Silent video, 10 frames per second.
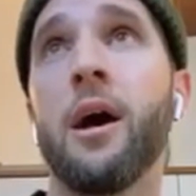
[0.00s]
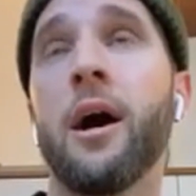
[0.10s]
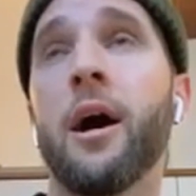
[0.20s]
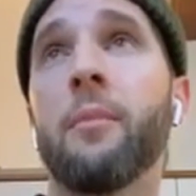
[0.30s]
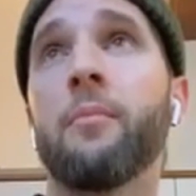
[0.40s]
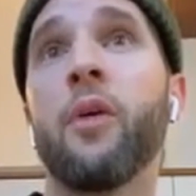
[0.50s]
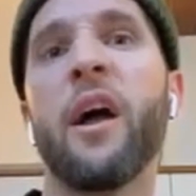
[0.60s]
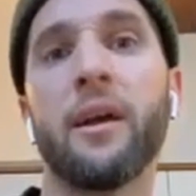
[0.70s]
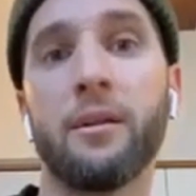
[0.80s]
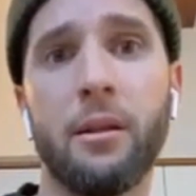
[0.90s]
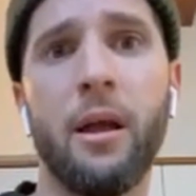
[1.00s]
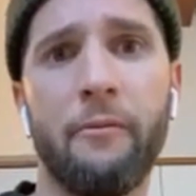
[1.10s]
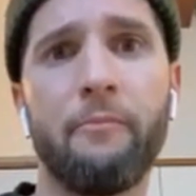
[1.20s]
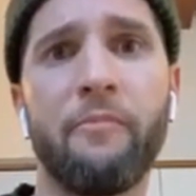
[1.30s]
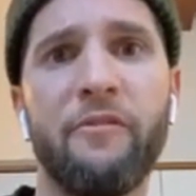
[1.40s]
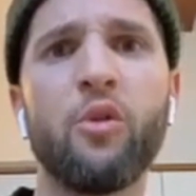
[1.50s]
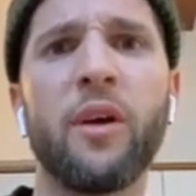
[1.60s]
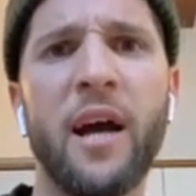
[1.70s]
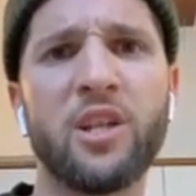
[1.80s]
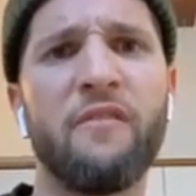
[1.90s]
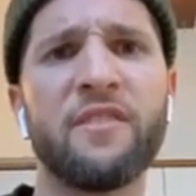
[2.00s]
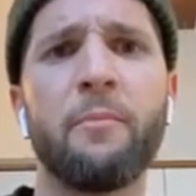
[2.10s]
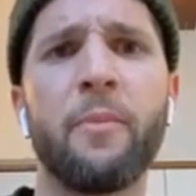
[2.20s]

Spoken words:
We had a few guys obviously